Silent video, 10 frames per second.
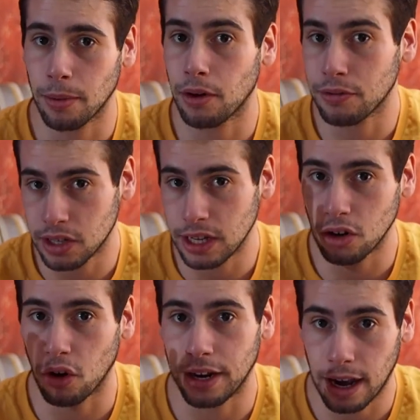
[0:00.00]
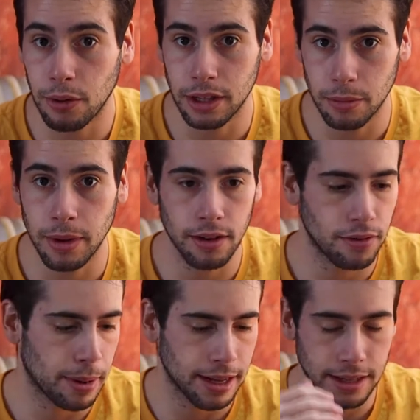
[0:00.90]
Obviously not now in the middle of
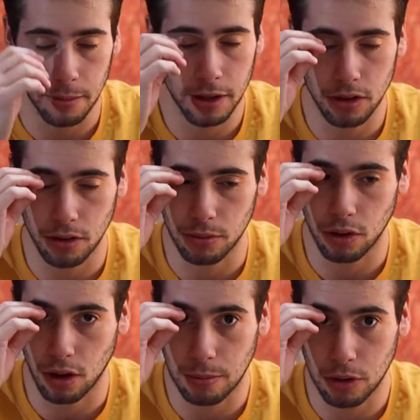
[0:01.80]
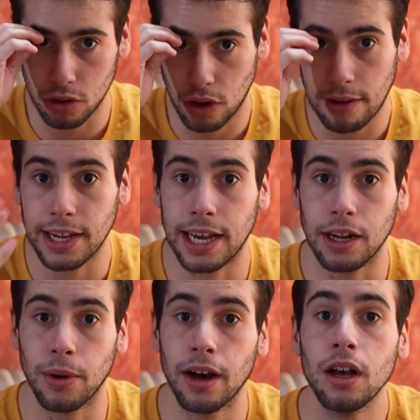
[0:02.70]
a pandemic, you know, I'm not traveling
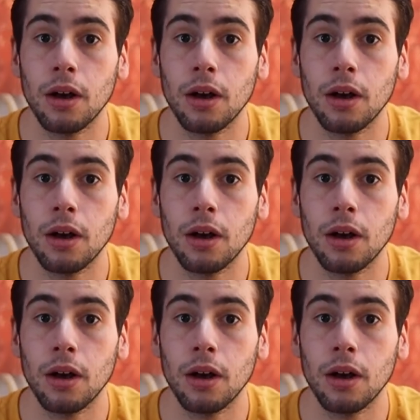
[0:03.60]
anywhere.